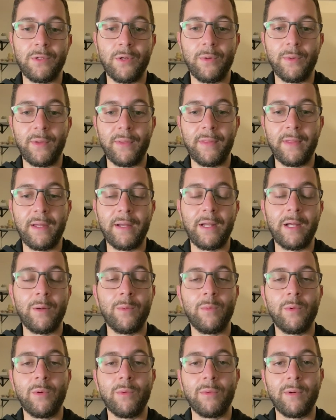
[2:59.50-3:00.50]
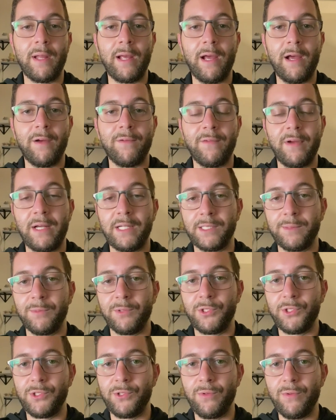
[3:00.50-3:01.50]
Knowing that I won't have as
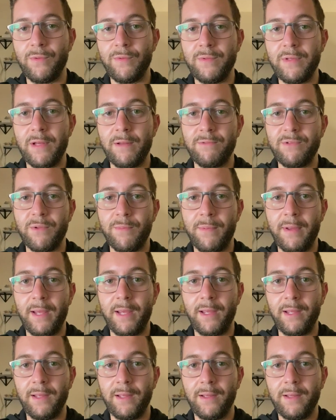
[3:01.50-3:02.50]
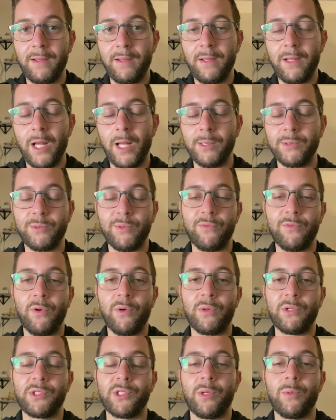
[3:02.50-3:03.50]
much student debt to pay helps me
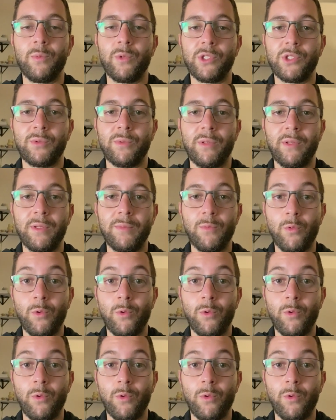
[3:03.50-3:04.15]
focus on what's really